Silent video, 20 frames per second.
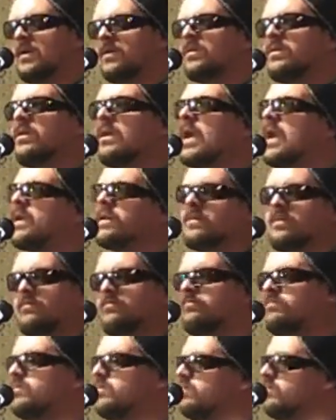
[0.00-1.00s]
you like
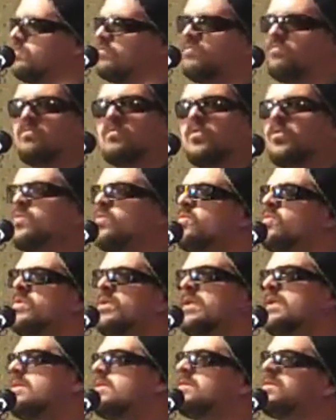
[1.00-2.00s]
the
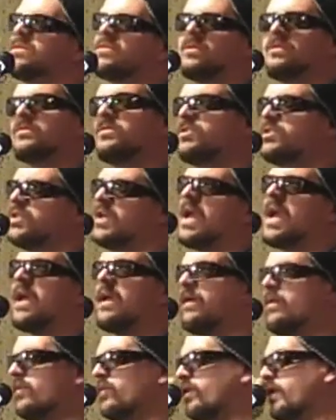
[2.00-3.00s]
moon in the
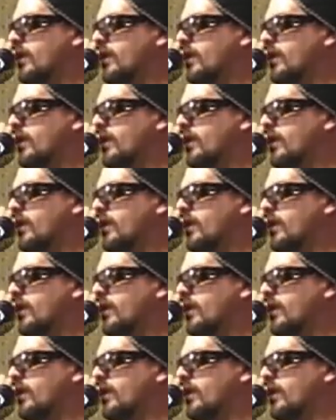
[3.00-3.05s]
sunshine, or